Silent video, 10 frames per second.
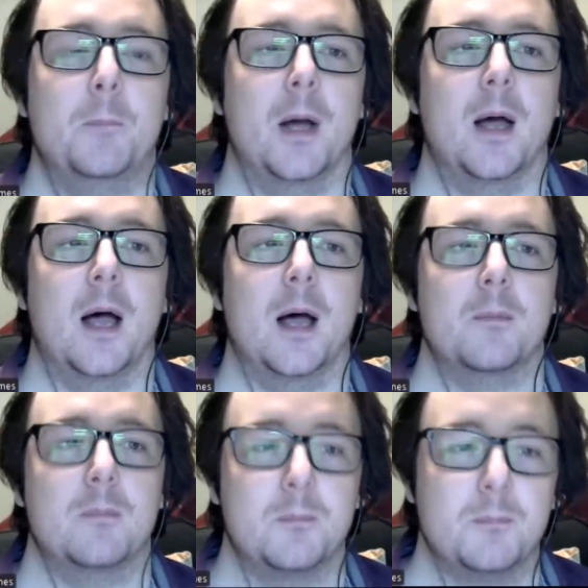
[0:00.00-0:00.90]
But
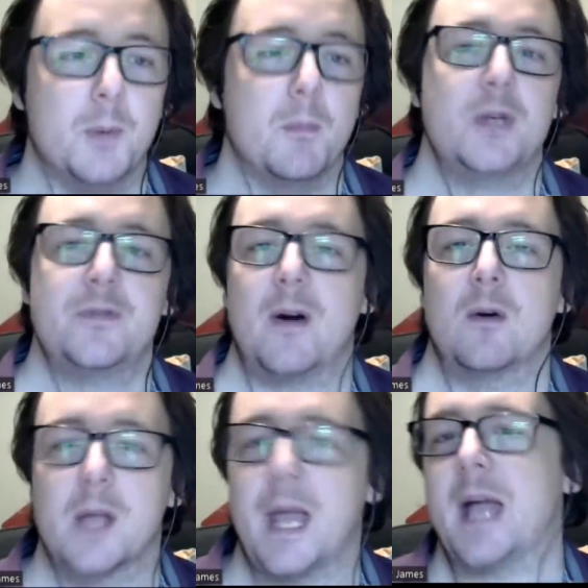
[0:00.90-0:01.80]
um, but most
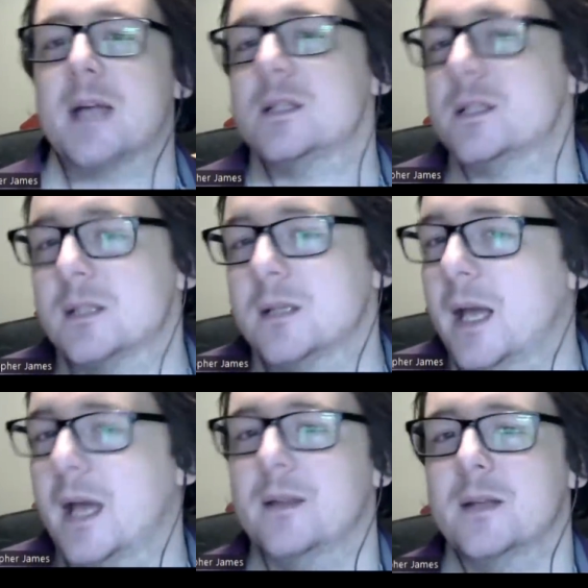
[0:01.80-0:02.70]
feral cats,
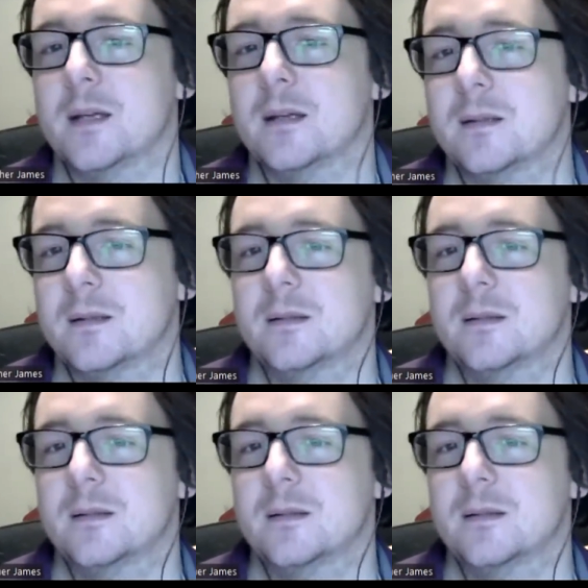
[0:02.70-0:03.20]
yeah, that